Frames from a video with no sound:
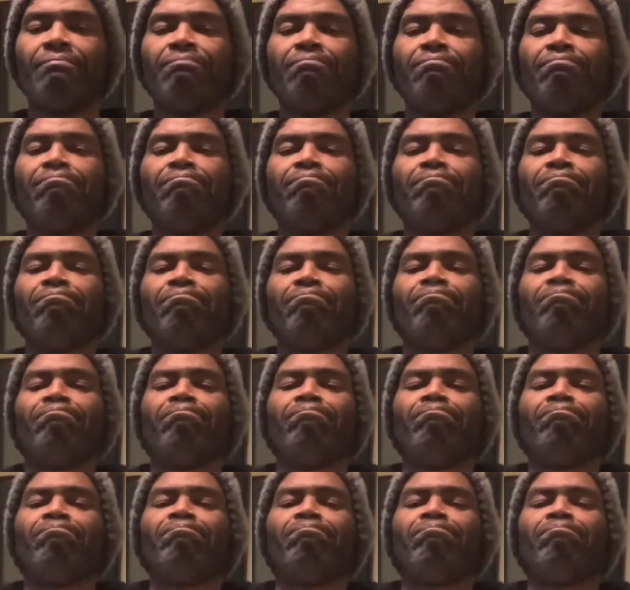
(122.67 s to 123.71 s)

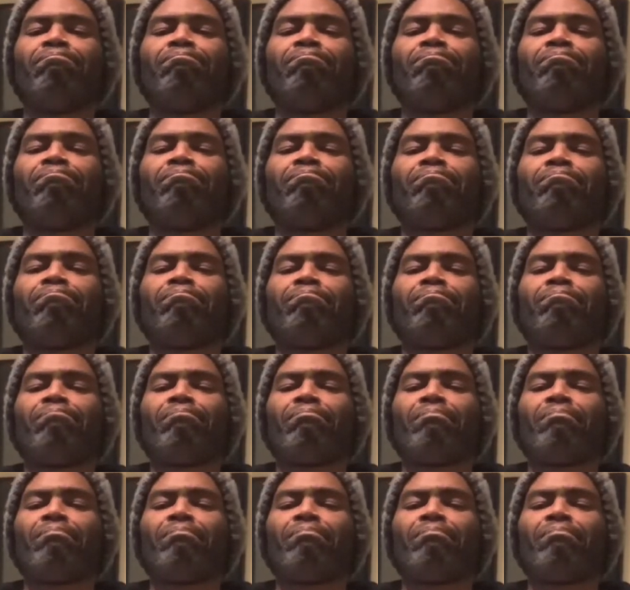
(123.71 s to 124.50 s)
Nothing is said.